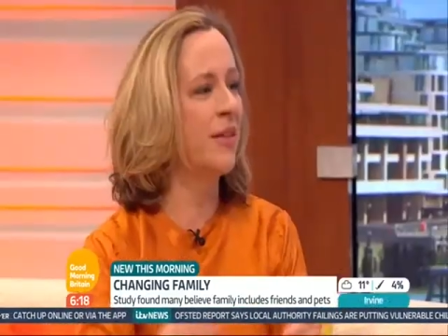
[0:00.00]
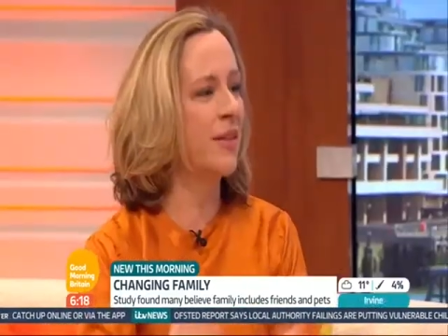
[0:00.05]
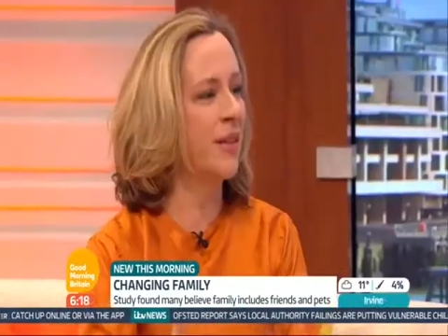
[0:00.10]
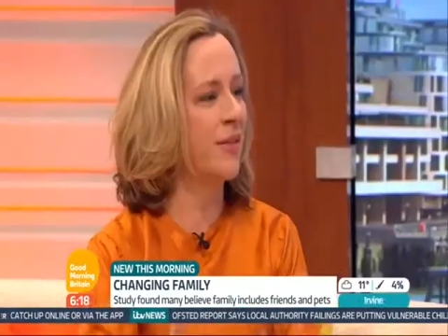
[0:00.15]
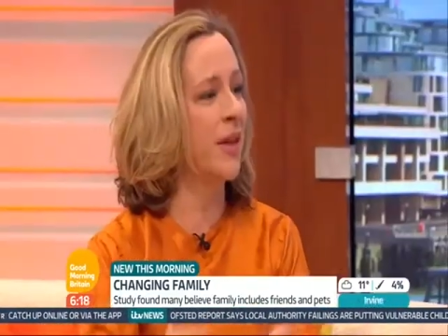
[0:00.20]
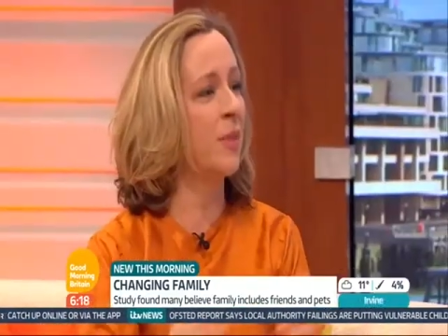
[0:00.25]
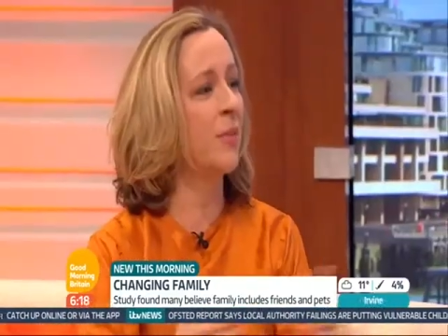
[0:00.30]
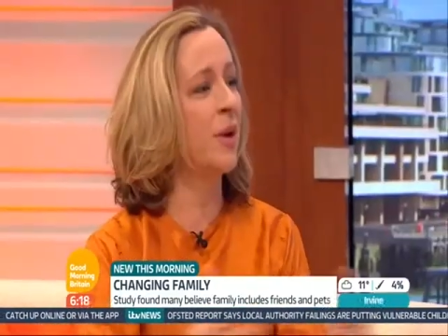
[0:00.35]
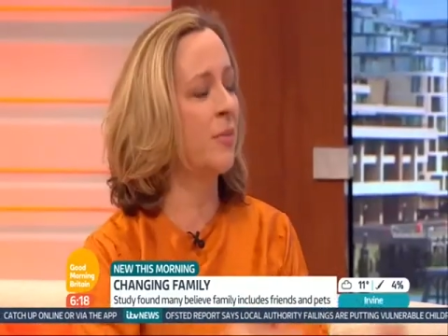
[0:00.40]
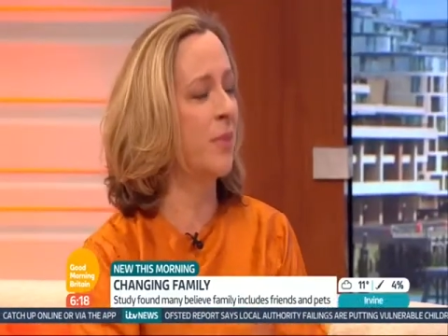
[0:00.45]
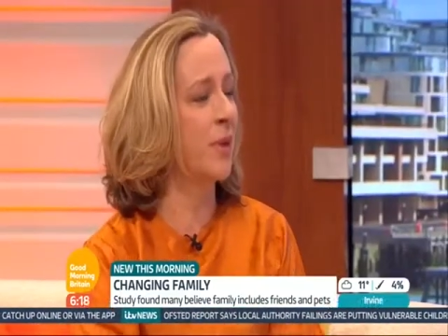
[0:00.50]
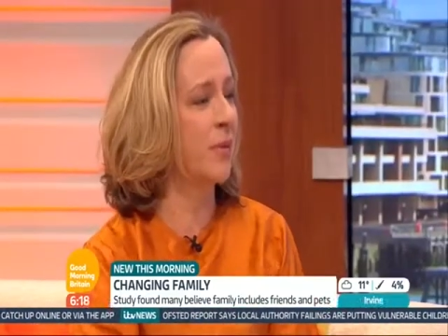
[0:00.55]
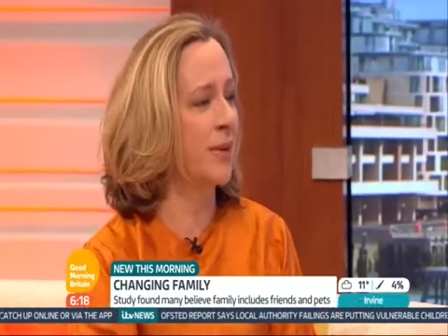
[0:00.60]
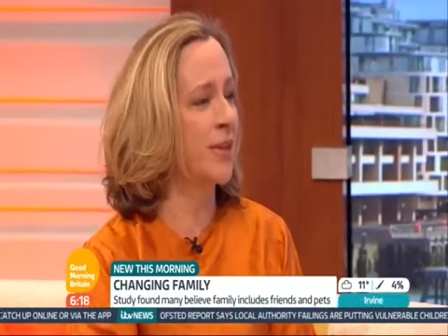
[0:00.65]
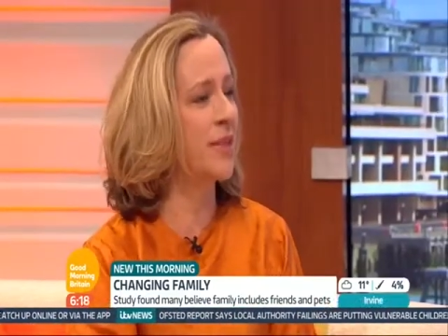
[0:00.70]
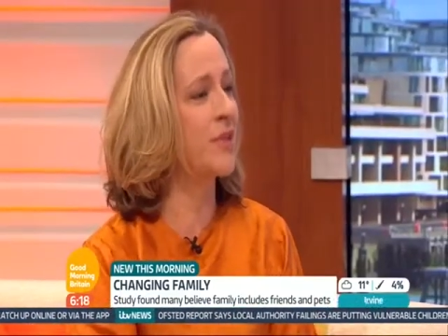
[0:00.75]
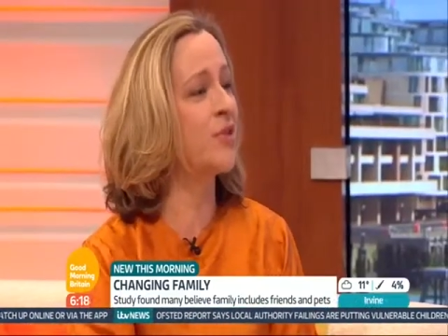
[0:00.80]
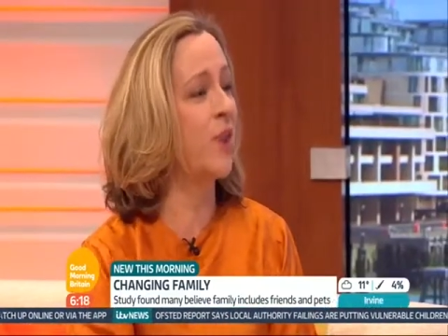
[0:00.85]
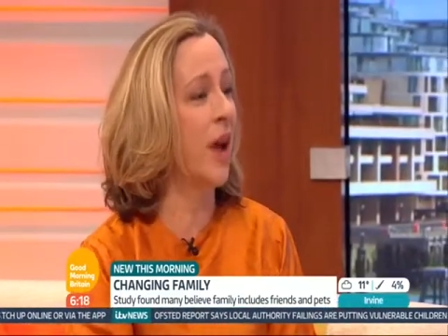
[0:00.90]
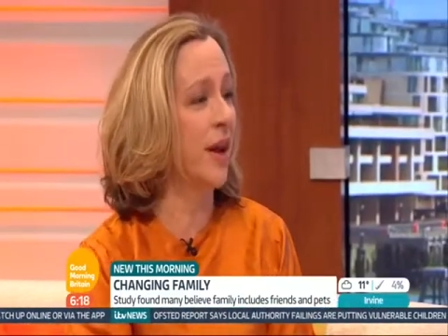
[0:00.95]
they might be a bit
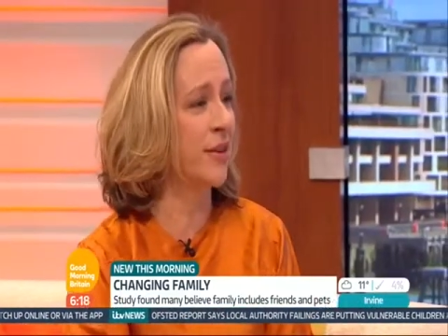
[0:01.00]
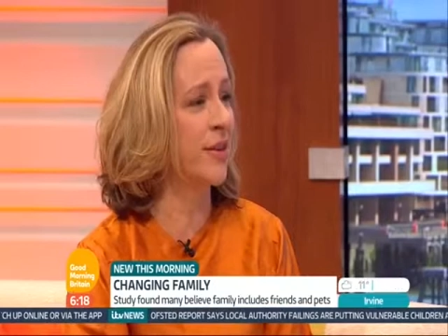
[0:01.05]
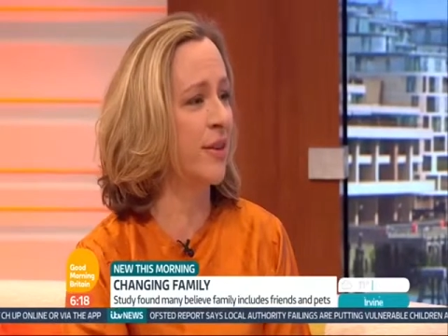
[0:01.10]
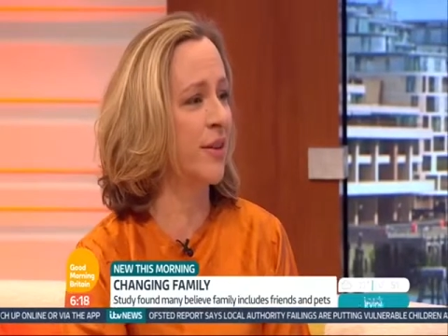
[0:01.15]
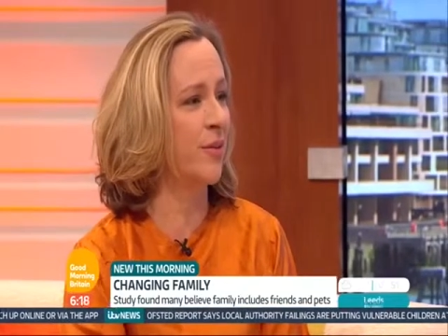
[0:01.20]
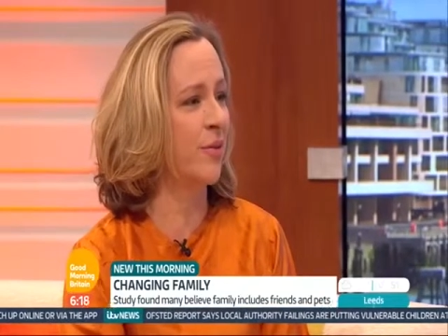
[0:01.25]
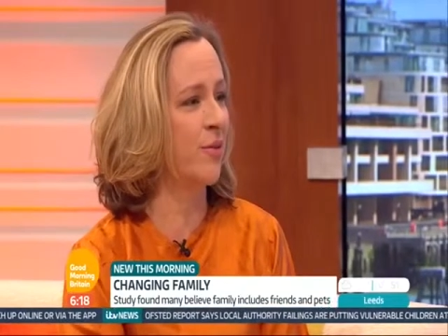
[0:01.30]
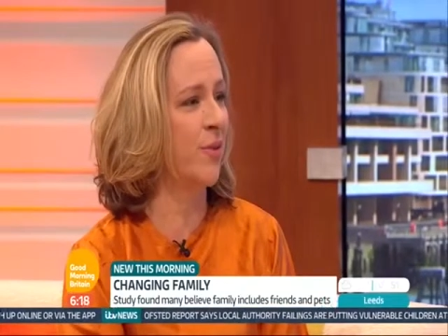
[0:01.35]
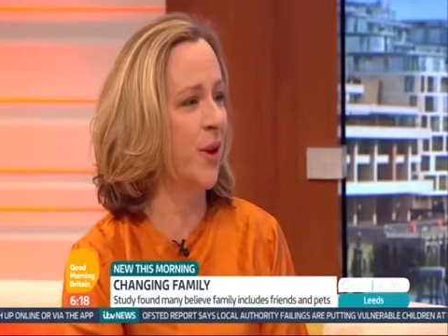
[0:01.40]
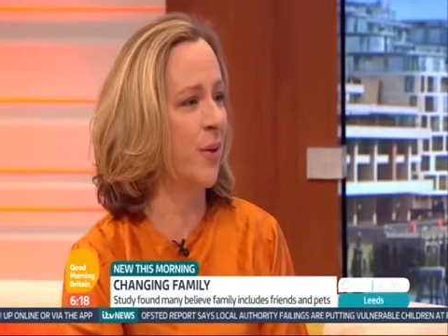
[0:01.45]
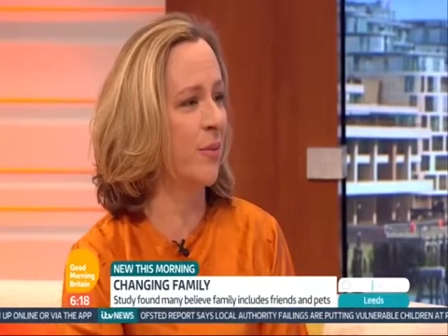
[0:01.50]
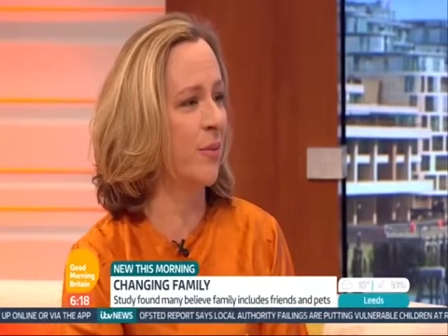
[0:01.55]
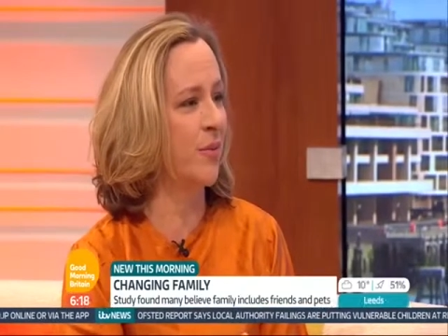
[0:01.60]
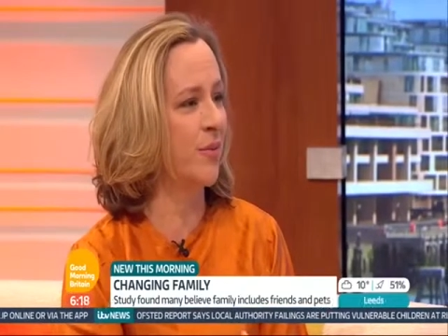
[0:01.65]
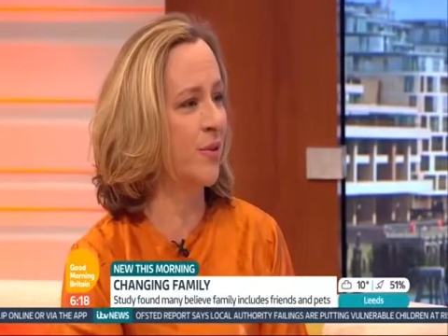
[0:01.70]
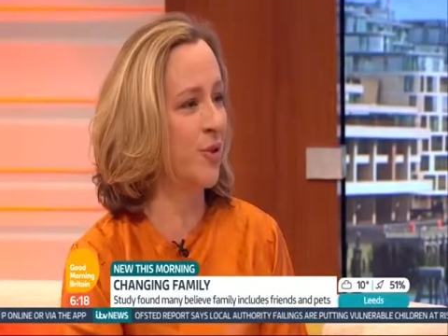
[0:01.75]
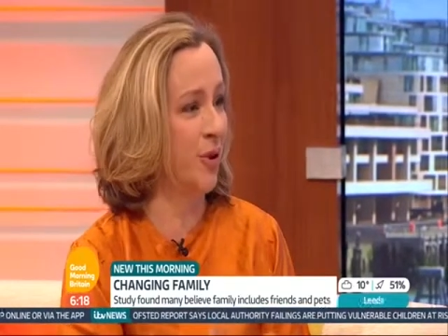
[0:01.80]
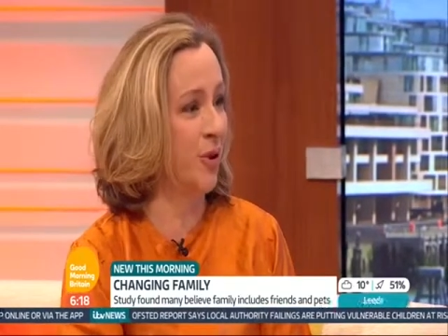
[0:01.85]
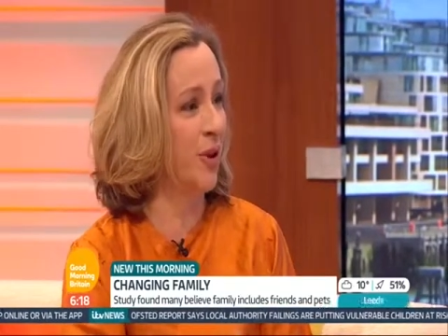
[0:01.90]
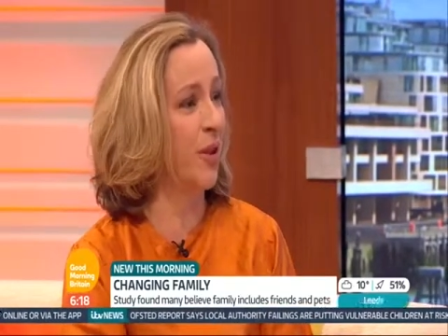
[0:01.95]
distracted from
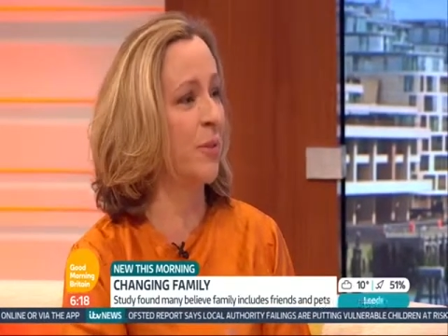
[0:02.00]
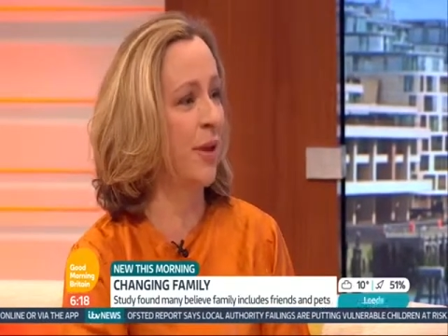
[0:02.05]
talking